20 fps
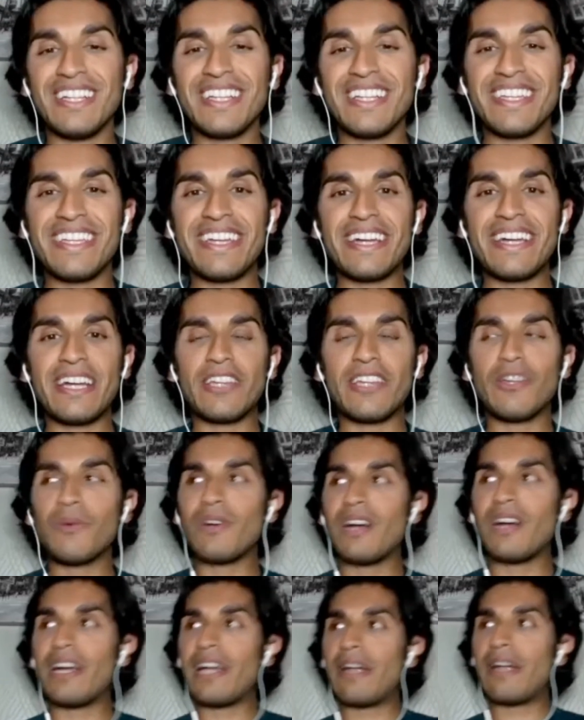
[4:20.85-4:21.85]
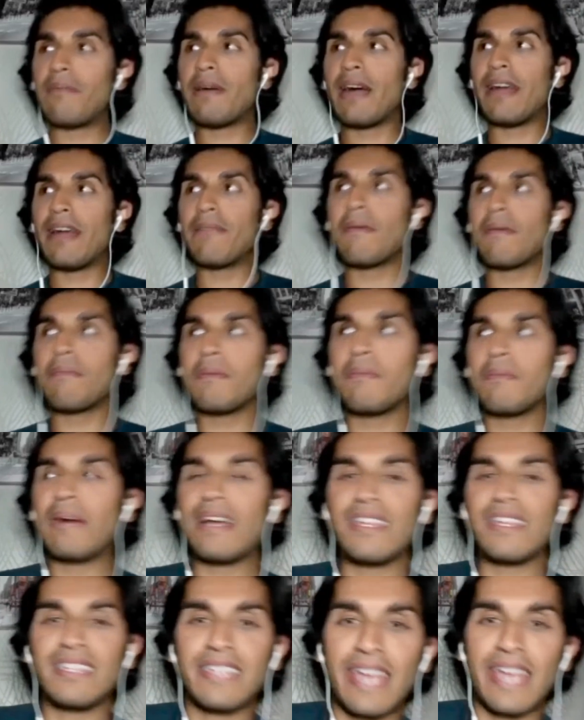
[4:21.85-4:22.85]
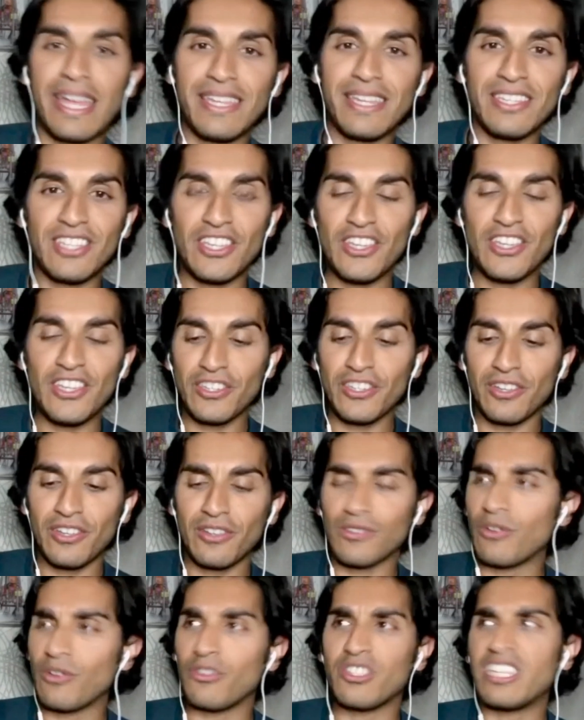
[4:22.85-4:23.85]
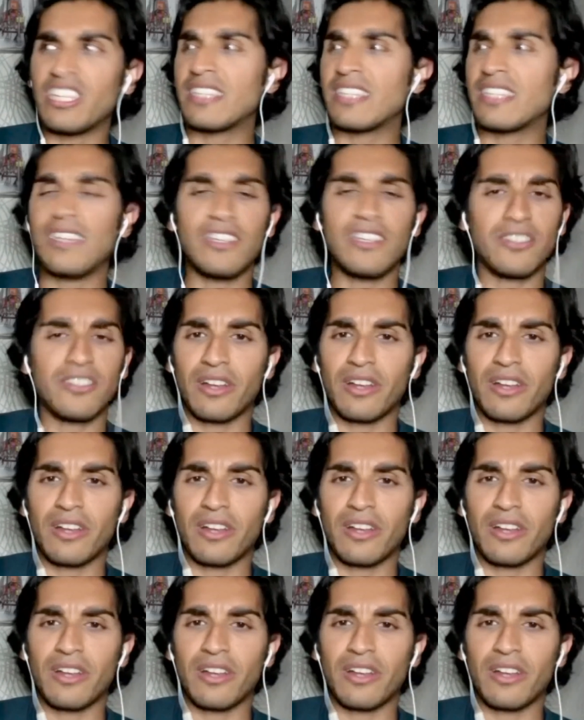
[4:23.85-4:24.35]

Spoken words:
Yeah, you know what? I remember buying 10 T-shirts or 6 T-shirts.